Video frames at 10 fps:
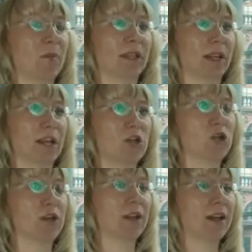
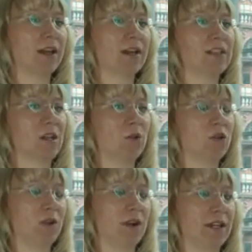application, someone
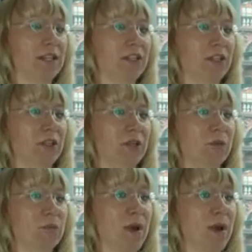tried to